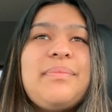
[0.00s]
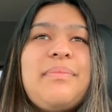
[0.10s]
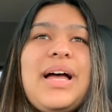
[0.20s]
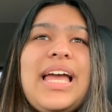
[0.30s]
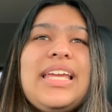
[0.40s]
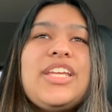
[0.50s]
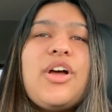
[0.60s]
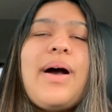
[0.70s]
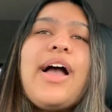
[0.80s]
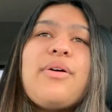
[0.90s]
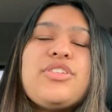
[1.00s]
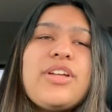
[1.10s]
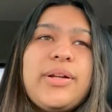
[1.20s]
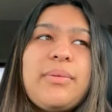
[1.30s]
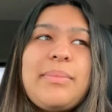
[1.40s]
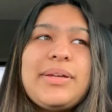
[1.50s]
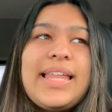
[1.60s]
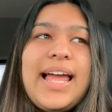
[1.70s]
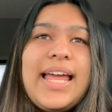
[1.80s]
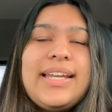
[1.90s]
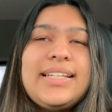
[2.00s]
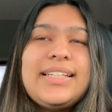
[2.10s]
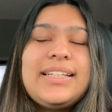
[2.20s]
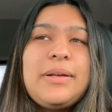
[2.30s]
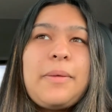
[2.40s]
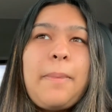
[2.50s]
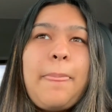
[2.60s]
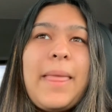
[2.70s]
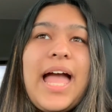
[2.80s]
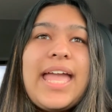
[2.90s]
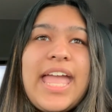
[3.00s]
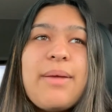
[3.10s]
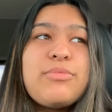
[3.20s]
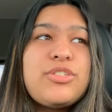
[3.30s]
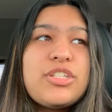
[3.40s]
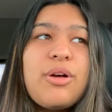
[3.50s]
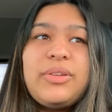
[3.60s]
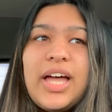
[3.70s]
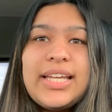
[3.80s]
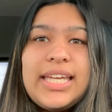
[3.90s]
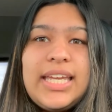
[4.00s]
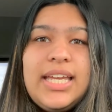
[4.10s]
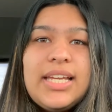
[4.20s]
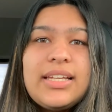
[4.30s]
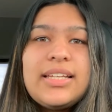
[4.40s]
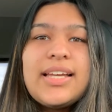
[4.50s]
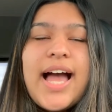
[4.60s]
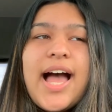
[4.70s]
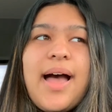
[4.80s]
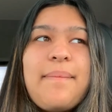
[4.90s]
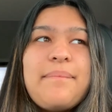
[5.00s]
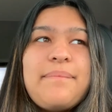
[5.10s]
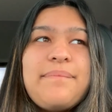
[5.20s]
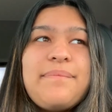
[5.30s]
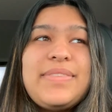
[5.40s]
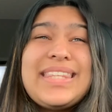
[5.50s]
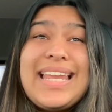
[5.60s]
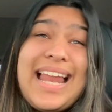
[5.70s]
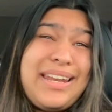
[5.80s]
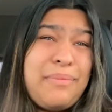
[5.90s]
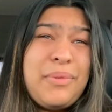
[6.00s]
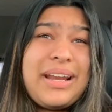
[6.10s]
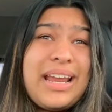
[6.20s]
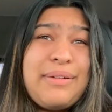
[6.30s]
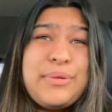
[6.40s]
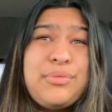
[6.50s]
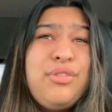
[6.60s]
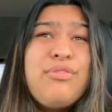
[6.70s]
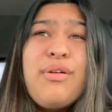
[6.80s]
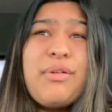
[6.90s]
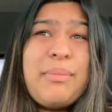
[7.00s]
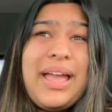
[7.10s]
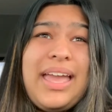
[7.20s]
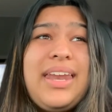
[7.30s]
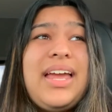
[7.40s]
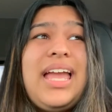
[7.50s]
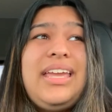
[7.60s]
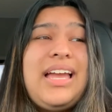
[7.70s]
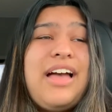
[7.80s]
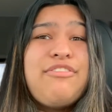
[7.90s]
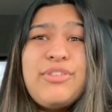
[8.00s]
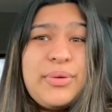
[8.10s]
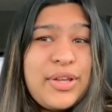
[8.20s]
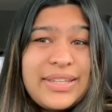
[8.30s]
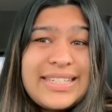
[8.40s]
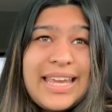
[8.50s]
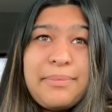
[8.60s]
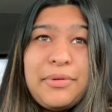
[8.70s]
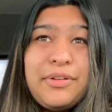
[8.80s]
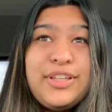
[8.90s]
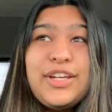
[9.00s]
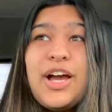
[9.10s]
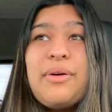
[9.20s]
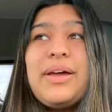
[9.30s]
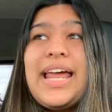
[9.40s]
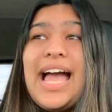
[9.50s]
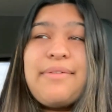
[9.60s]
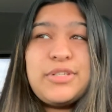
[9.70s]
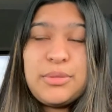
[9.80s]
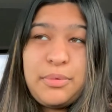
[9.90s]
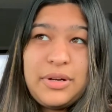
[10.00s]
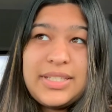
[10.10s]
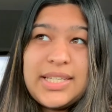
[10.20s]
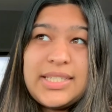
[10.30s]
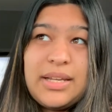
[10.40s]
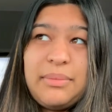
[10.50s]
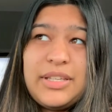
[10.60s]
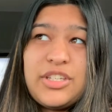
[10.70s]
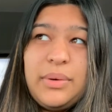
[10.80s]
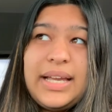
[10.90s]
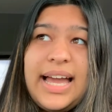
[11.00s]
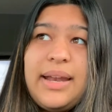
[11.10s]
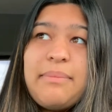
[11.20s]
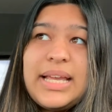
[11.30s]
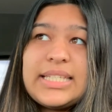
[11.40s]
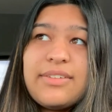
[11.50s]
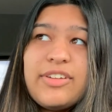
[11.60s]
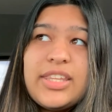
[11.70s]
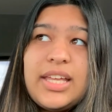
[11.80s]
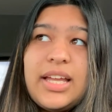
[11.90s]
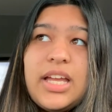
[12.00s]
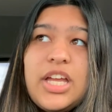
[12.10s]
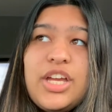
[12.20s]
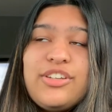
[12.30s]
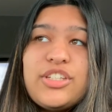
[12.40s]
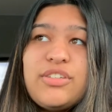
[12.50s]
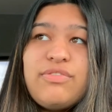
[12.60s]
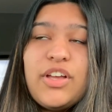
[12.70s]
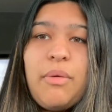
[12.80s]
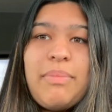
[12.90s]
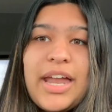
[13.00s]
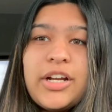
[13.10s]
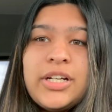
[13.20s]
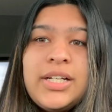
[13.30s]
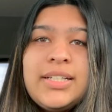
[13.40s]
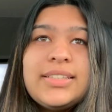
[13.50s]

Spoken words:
but you know, I always try to remember that I am so lucky that, number one, I have a roof over my head, I have food on the table, you know, and I have a support system. And so it kind of makes everything just feel better,